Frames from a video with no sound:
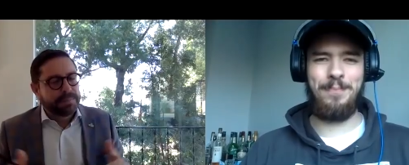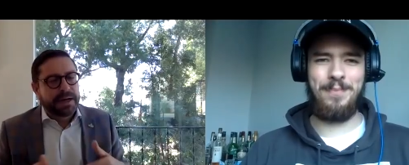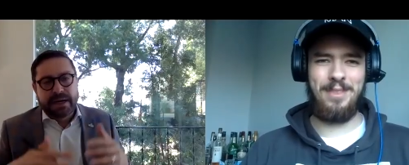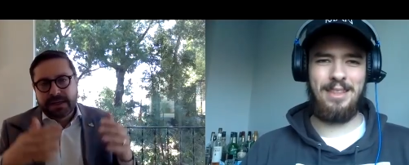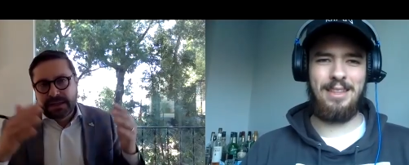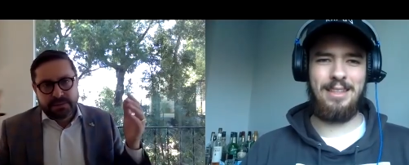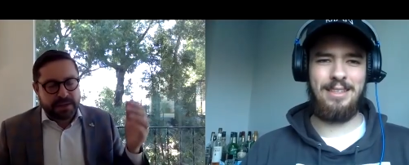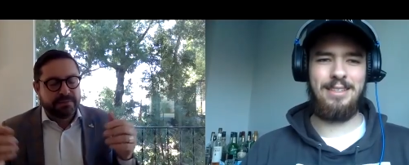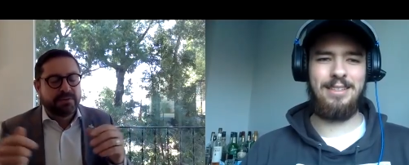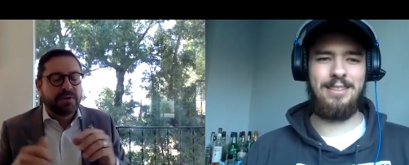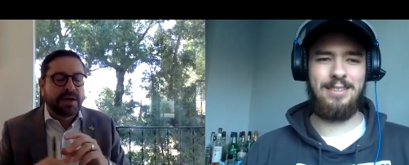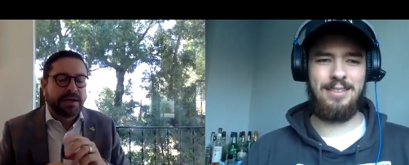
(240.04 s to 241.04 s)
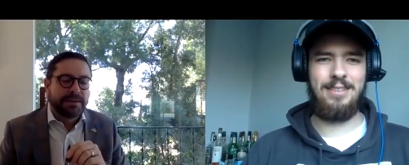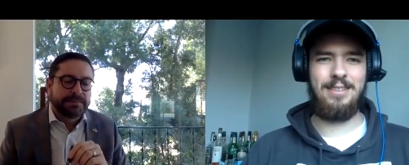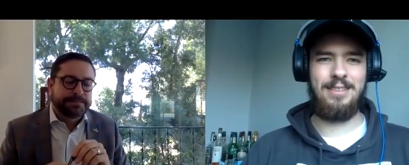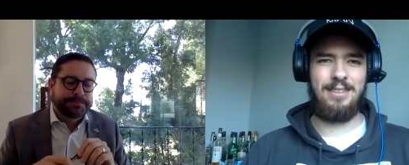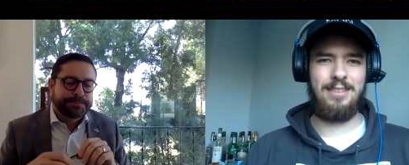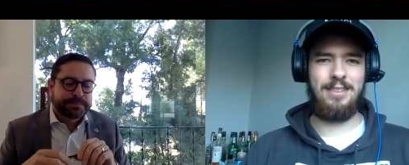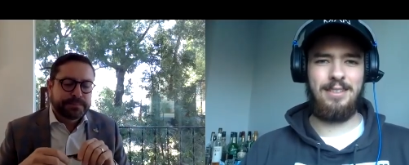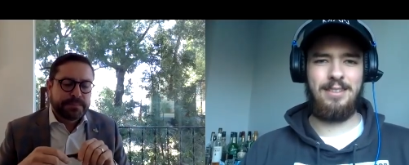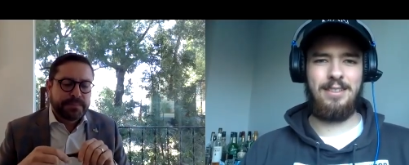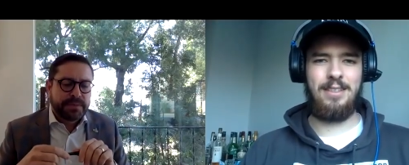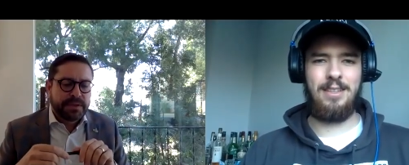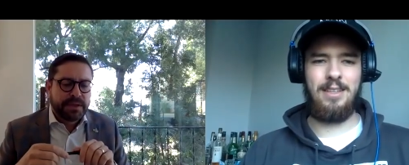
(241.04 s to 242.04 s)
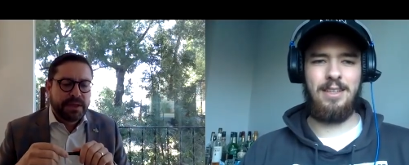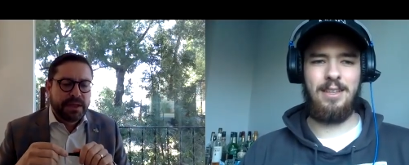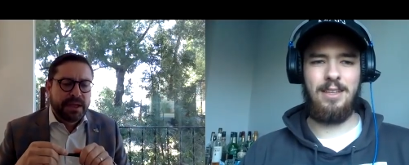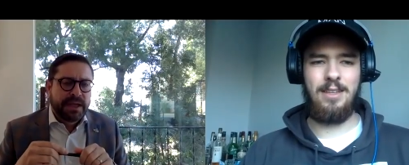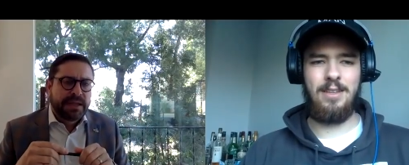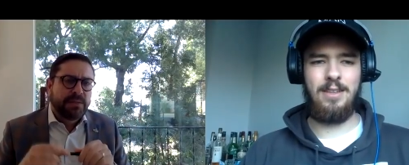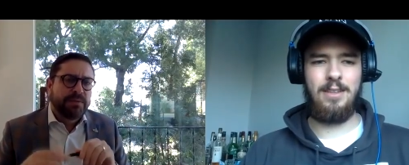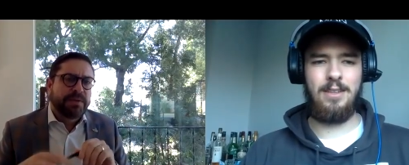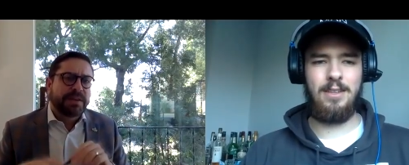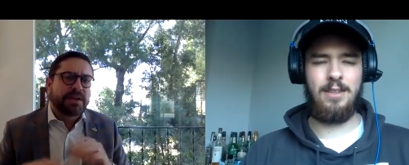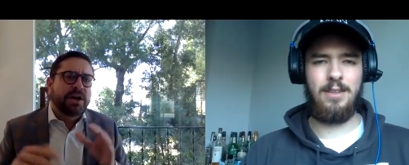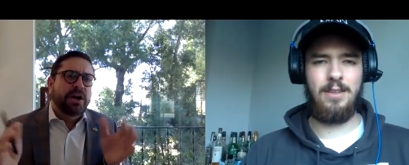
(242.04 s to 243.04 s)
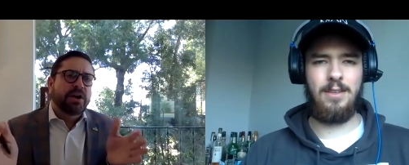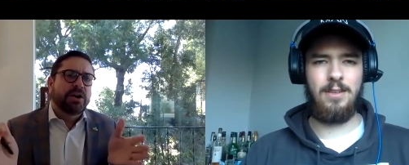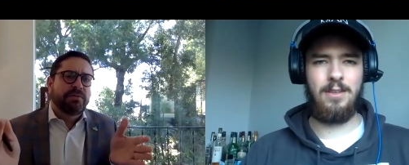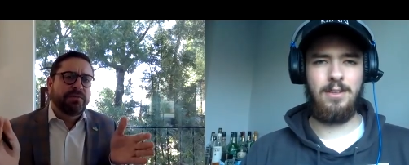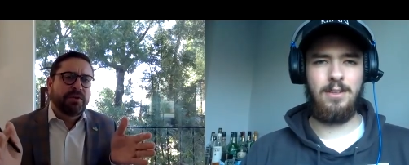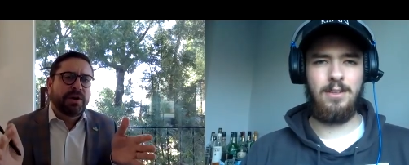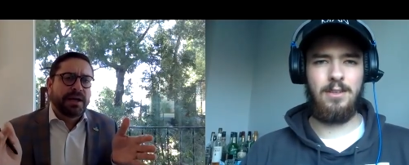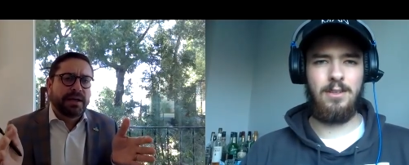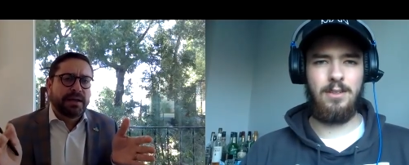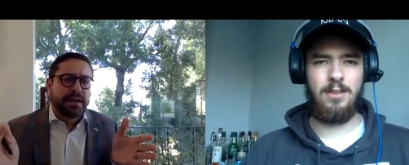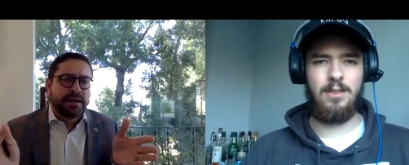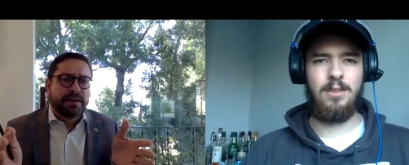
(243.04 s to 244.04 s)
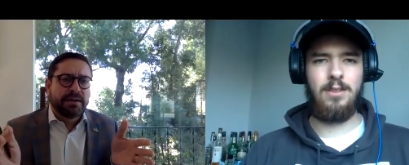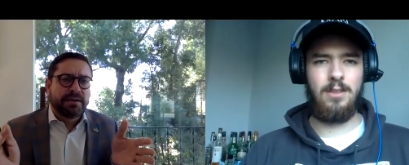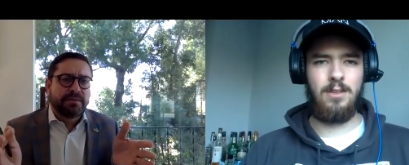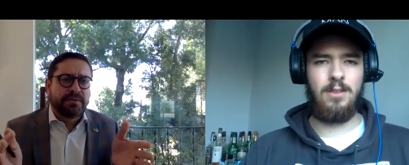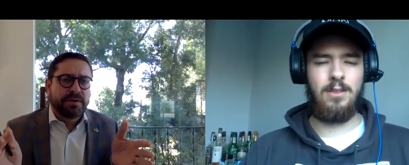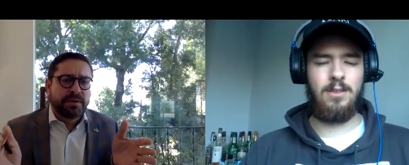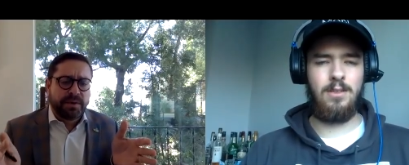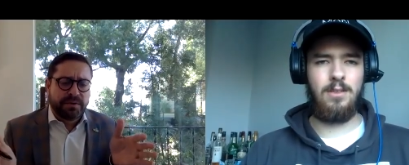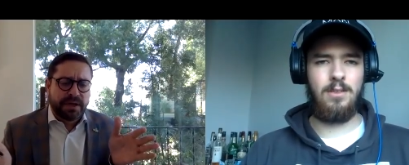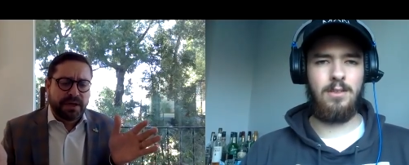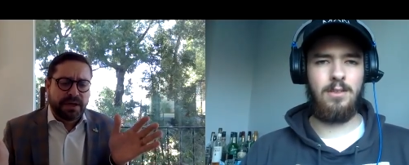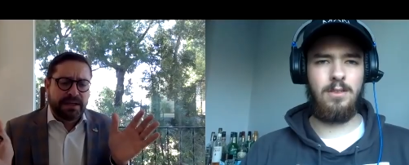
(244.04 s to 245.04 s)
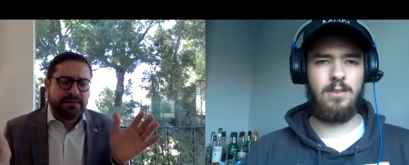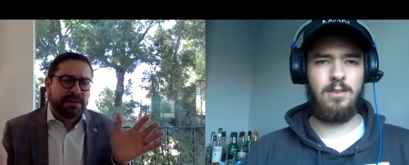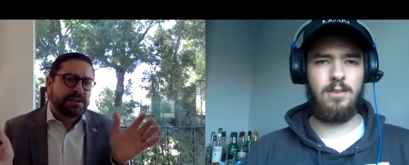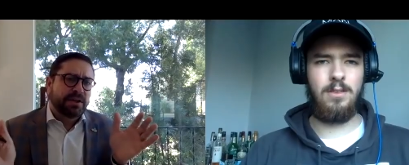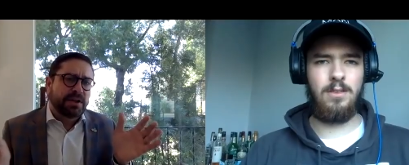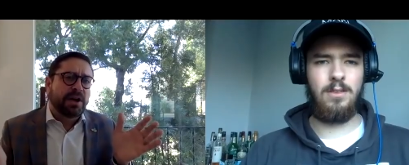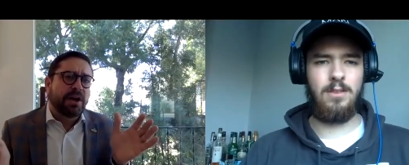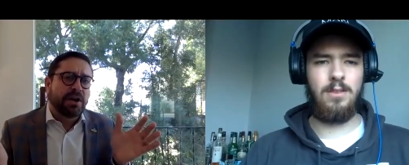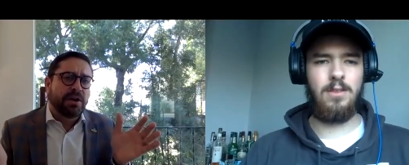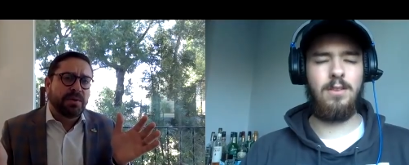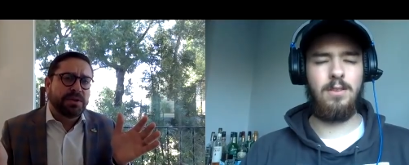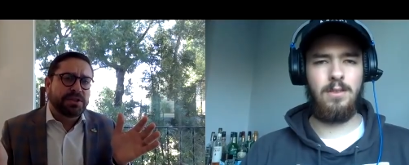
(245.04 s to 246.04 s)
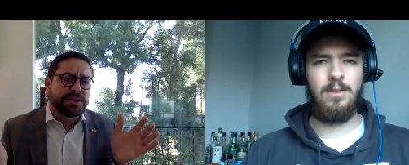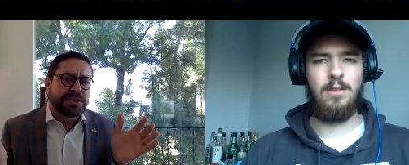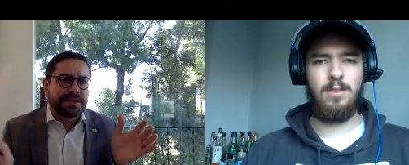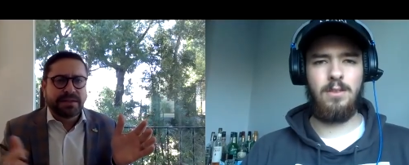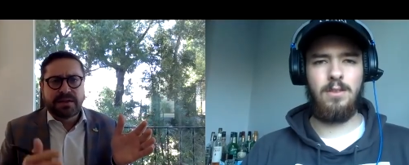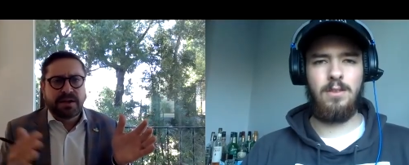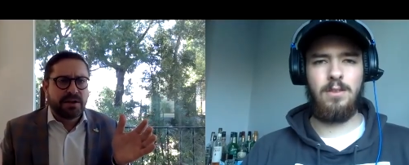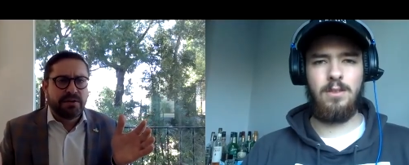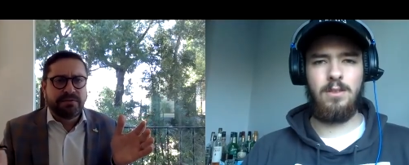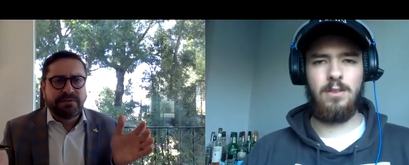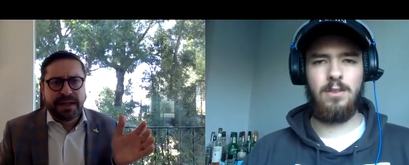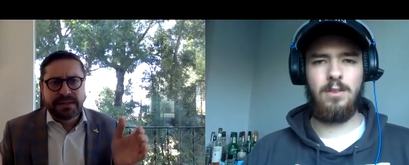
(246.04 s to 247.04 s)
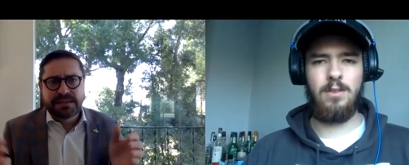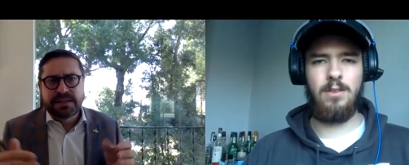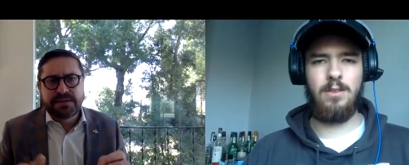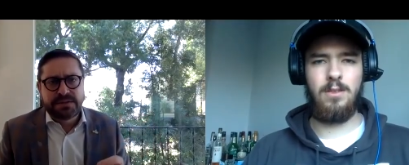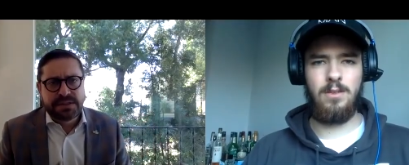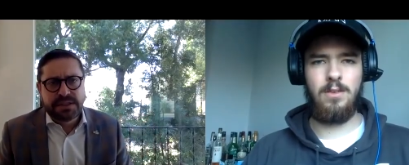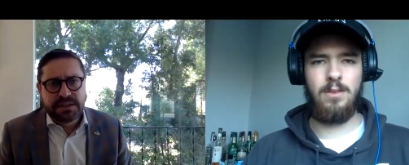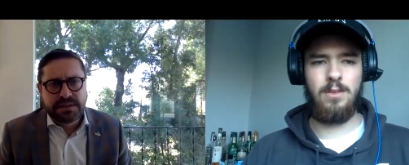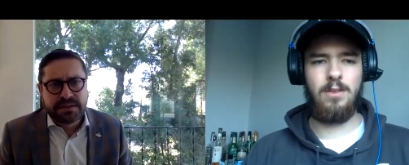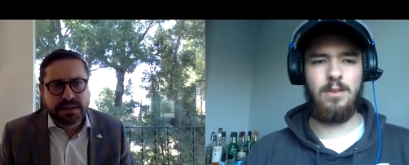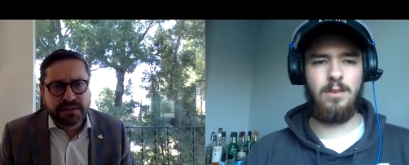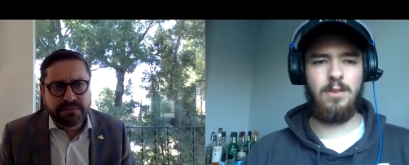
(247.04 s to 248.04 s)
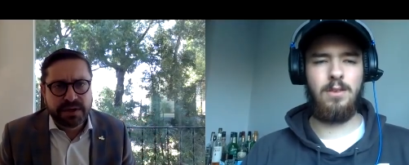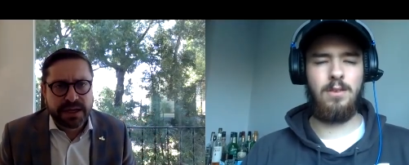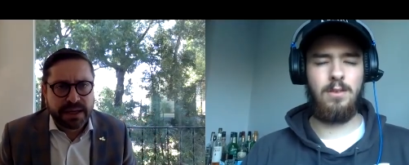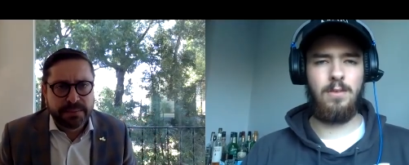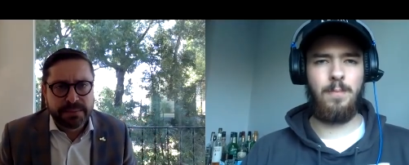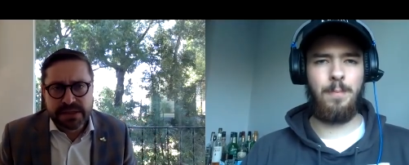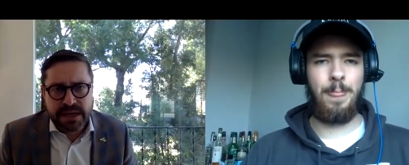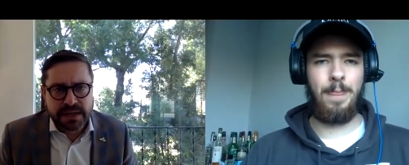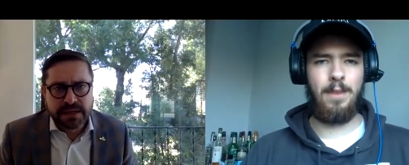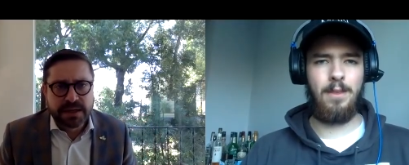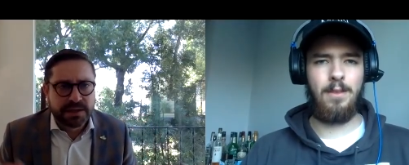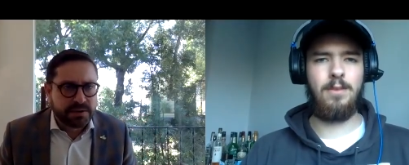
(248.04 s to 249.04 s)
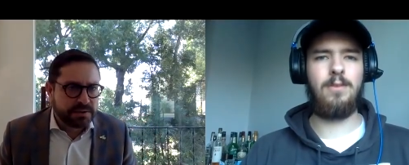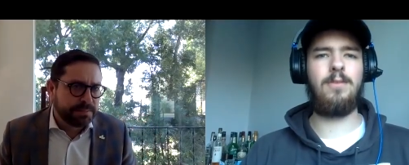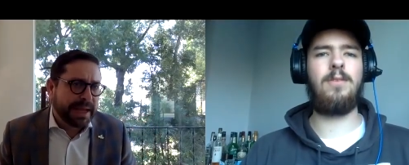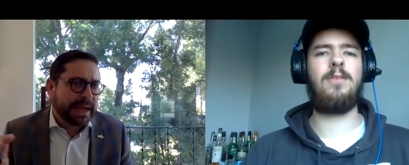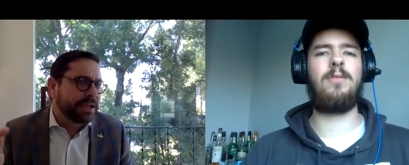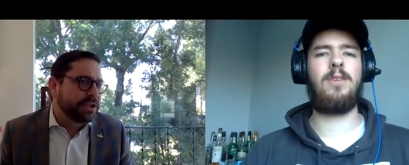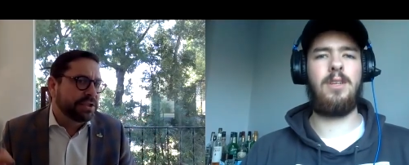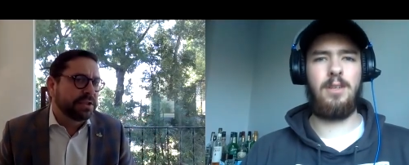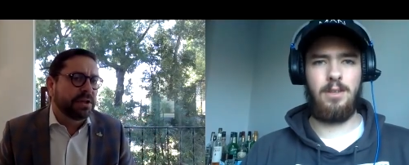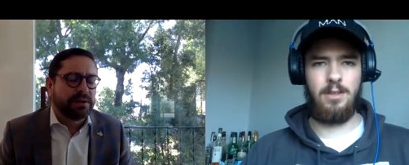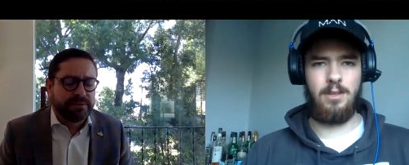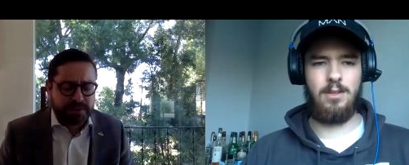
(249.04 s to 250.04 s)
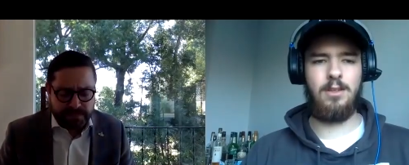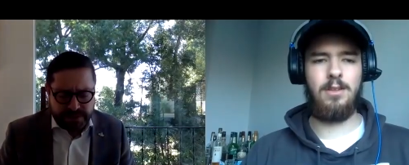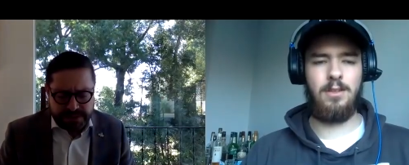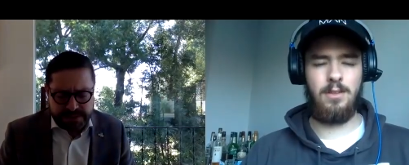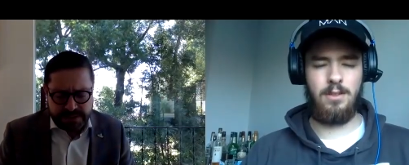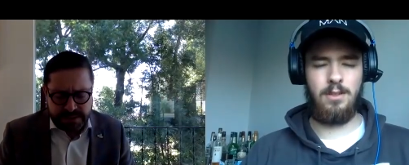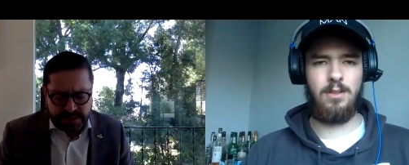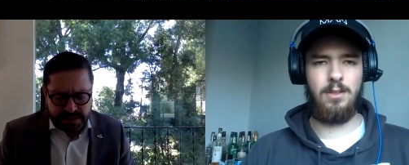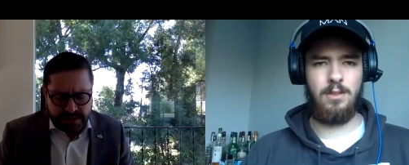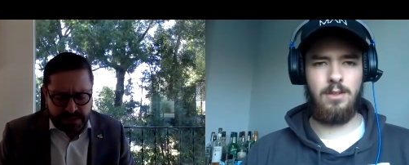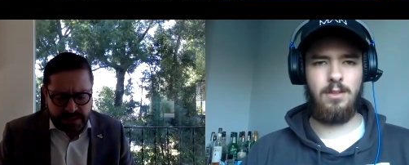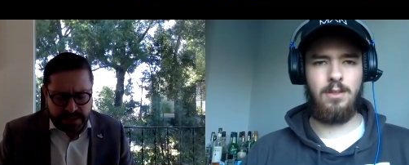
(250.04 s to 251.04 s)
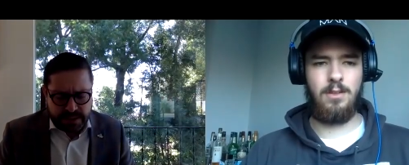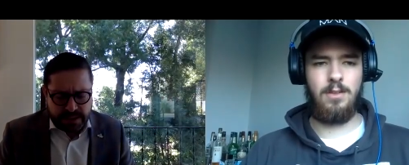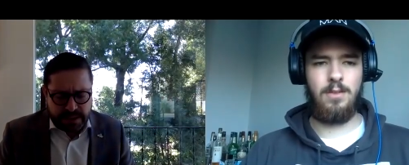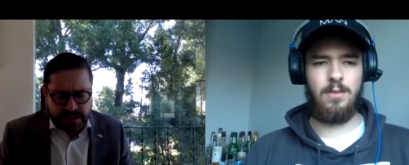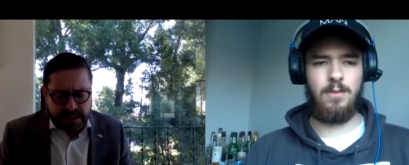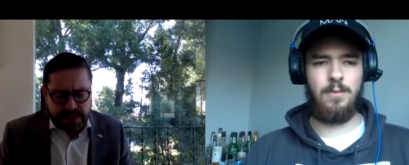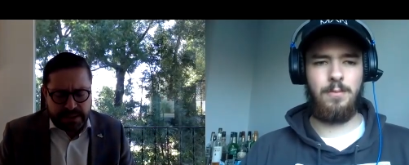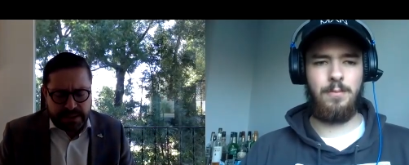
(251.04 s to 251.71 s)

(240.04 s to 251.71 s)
Speaker 1: body, whatever on it. And then we've got the cargo variety. Uh, we've got an EV Star Cargo, which is like the cargo vans that you see delivering Amazon and other packages all over the place. And